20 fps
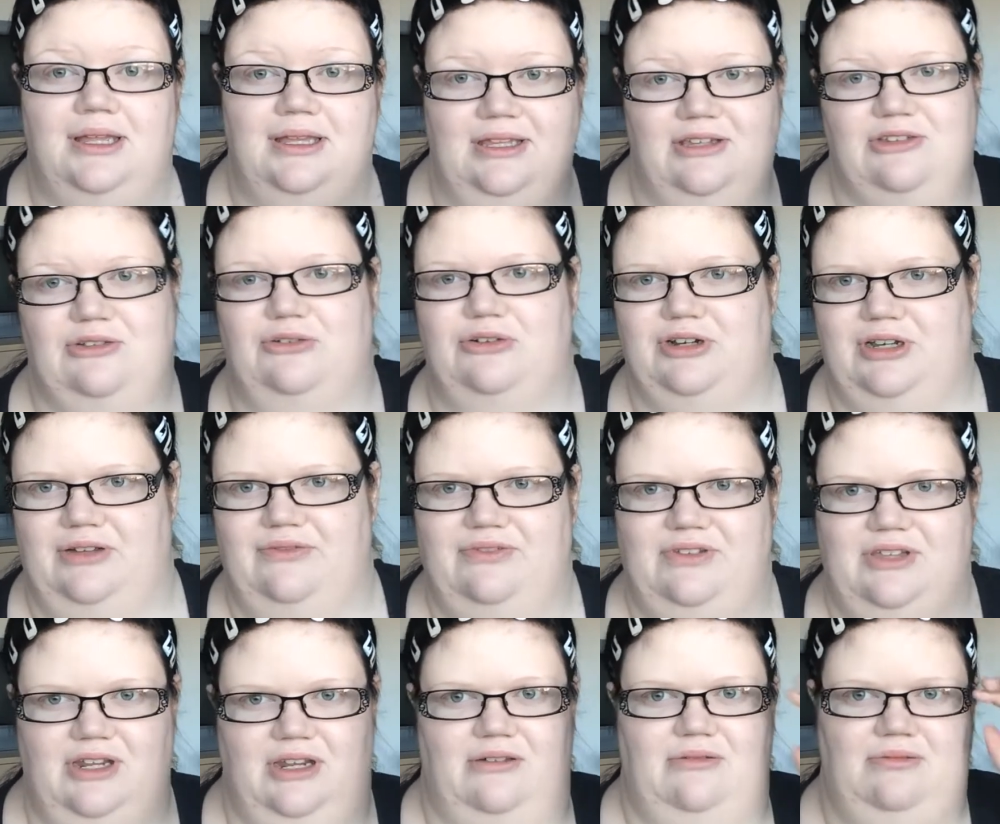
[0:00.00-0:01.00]
You saw
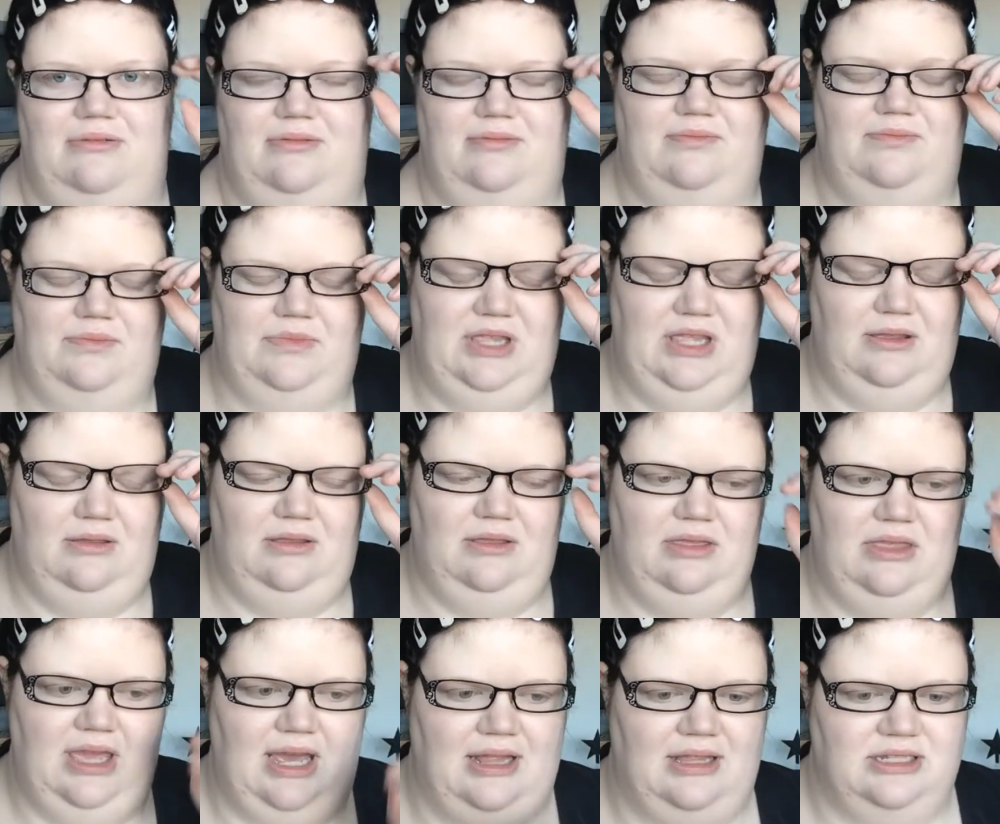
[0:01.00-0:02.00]
enough, you know,
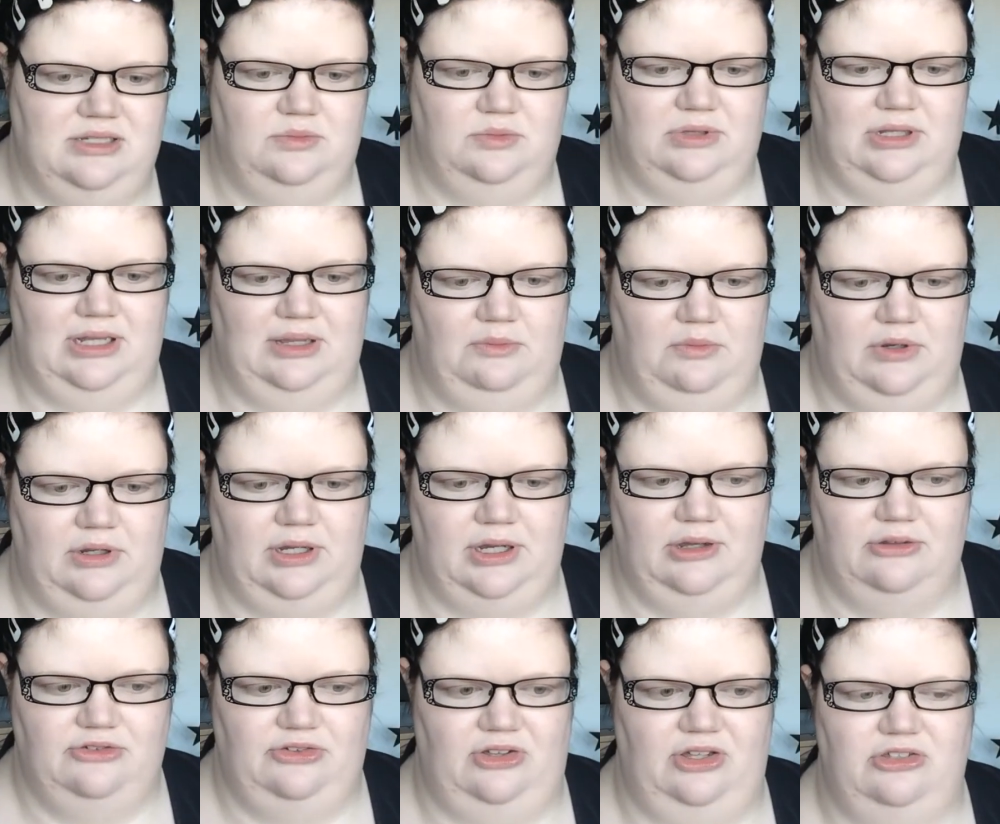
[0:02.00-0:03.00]
the Alice in Wonderland one
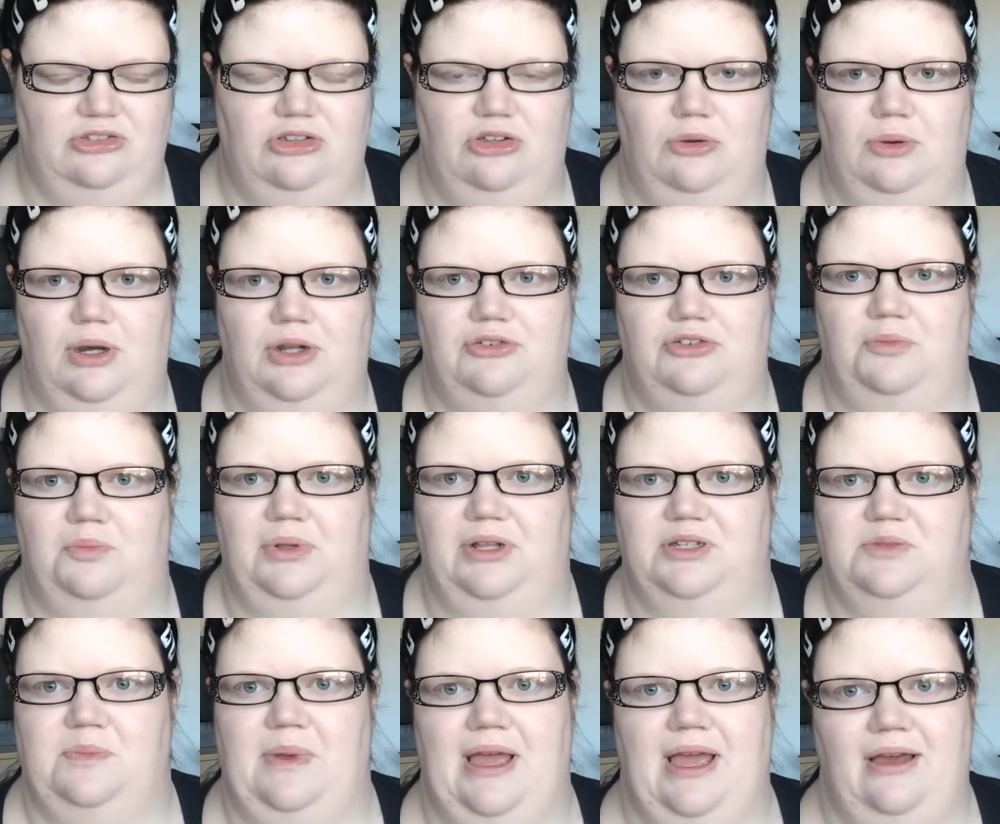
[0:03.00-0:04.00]
goes for like
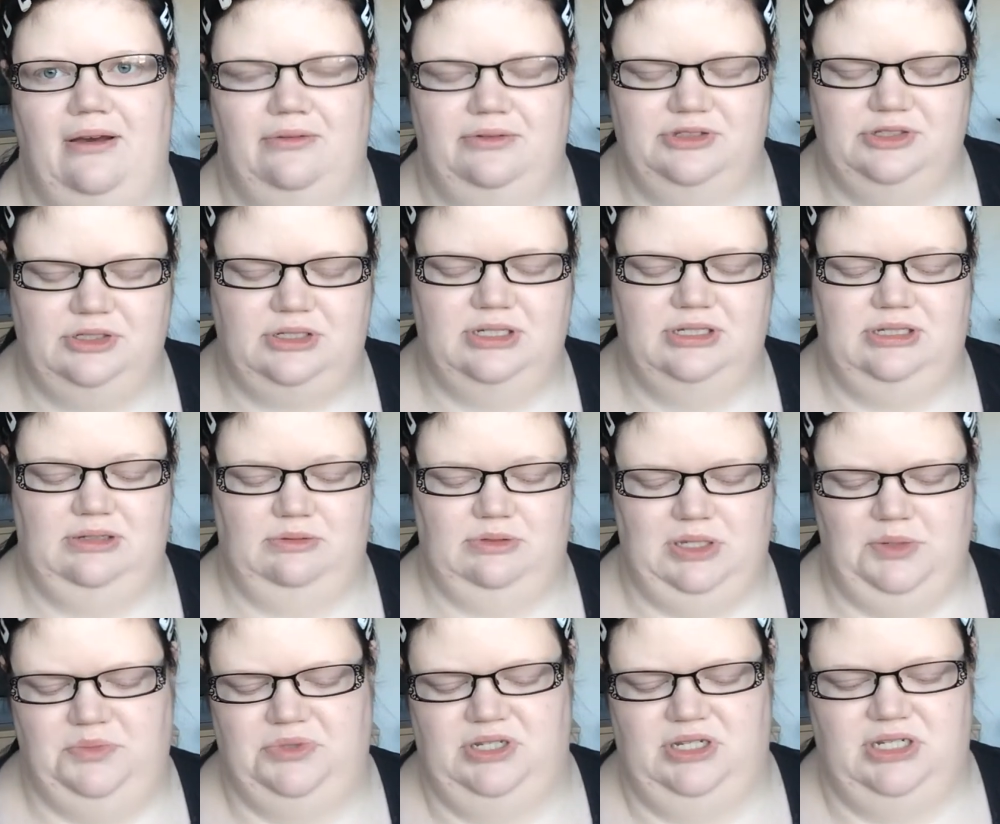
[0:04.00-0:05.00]
£200+ because it
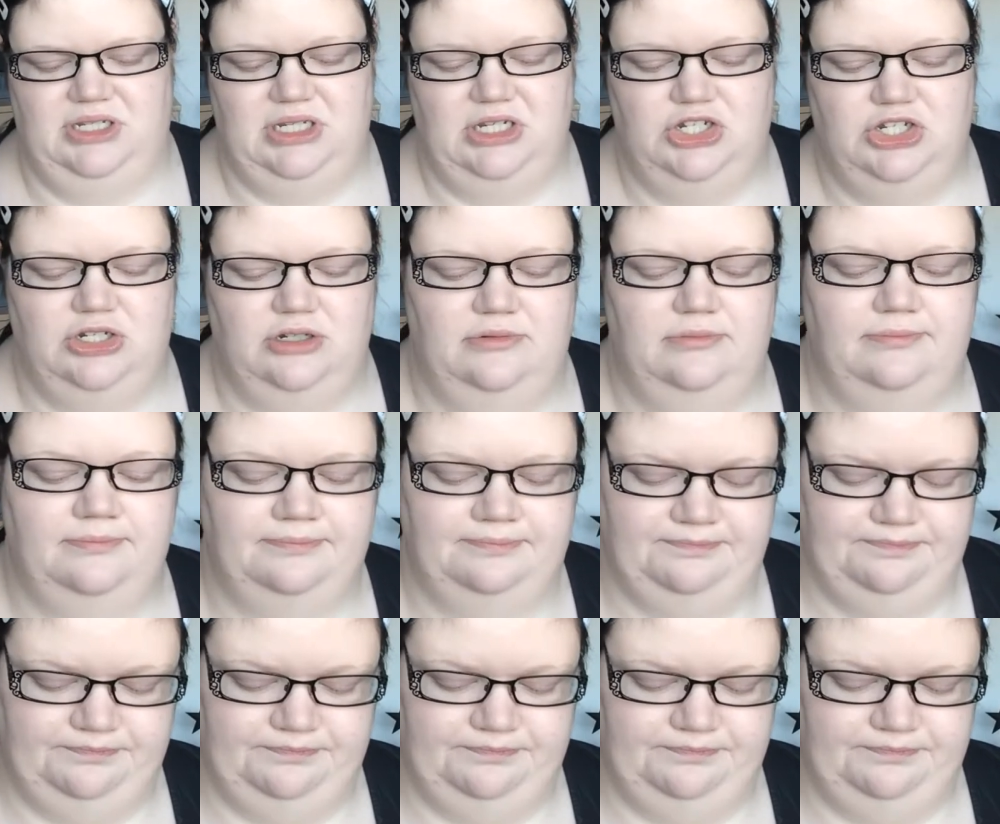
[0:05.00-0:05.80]
was limited edition.